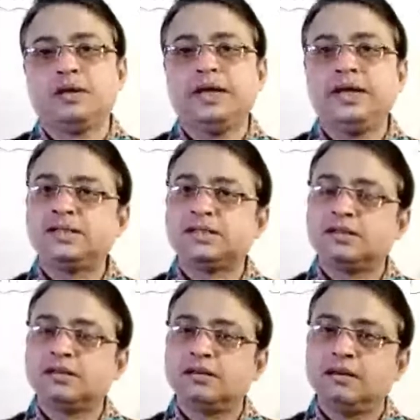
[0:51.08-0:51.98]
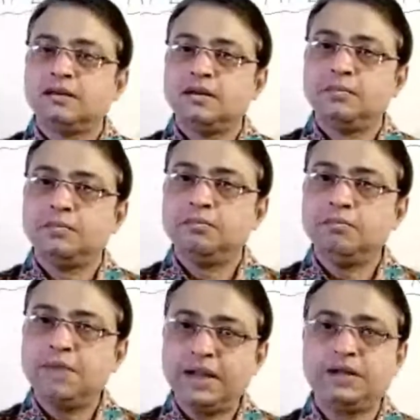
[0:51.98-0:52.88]
is
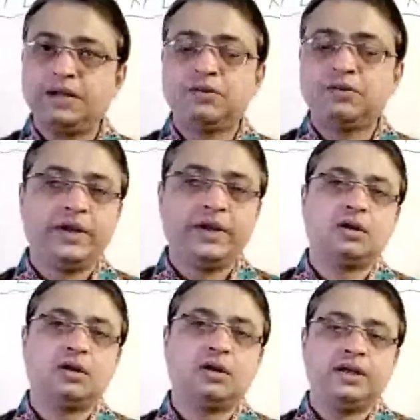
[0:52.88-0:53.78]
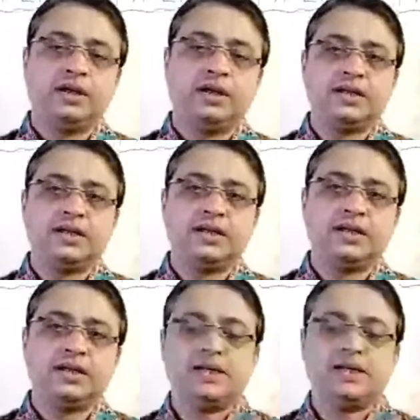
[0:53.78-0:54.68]
meant with, or
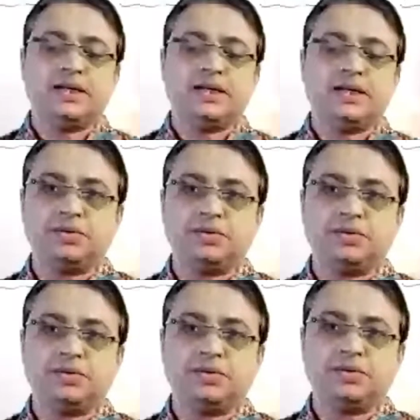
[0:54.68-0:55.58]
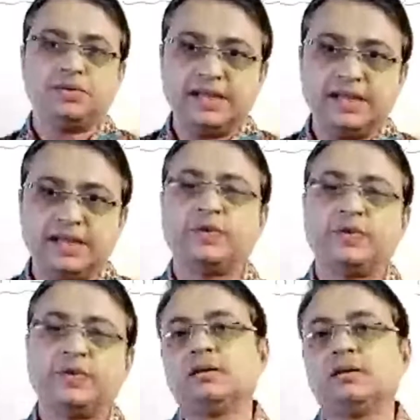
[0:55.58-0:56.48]
it actually deals with
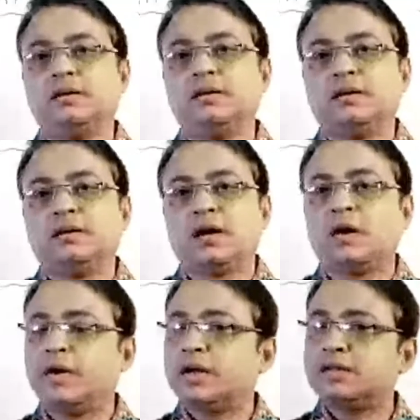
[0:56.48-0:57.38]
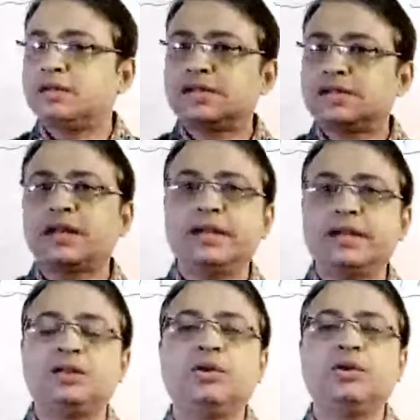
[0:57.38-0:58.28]
our circuit
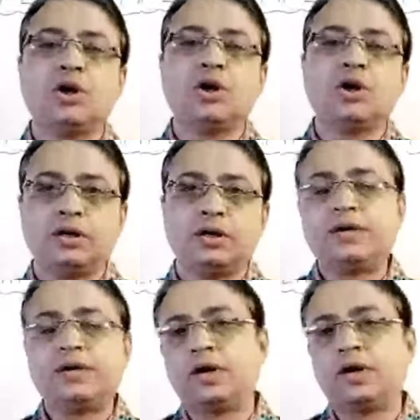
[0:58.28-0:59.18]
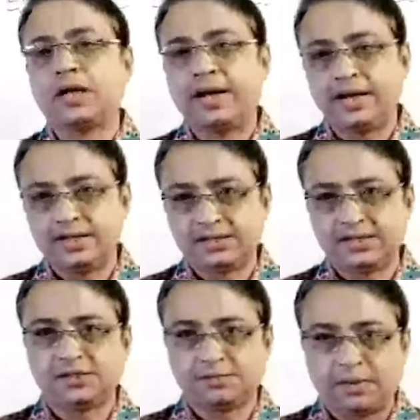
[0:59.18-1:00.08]
theory or network
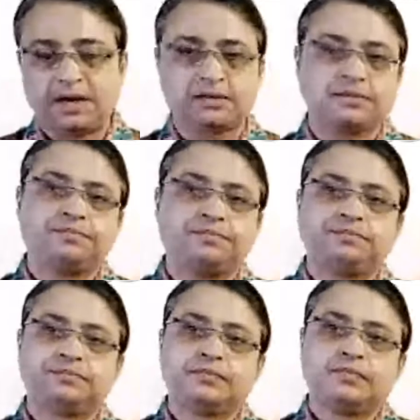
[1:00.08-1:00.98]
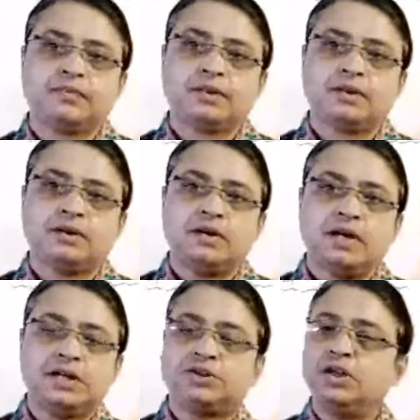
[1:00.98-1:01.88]
analysis part.
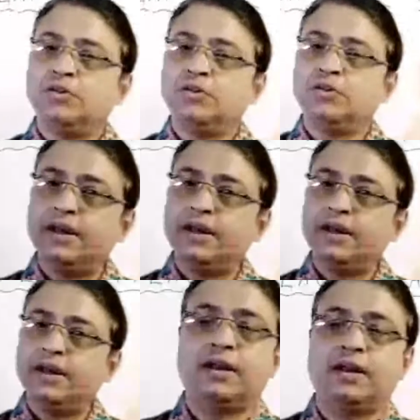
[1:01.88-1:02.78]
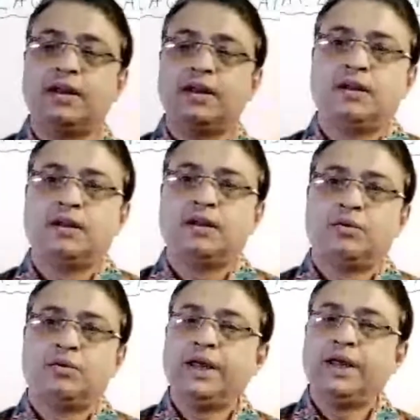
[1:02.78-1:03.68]
Actually, whenever
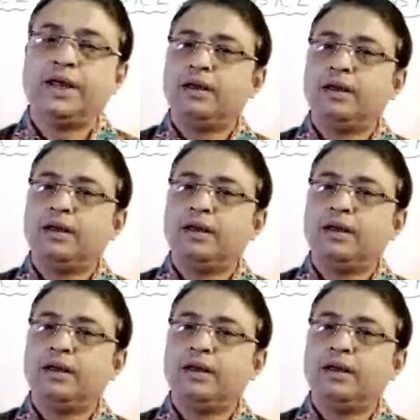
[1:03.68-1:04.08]
we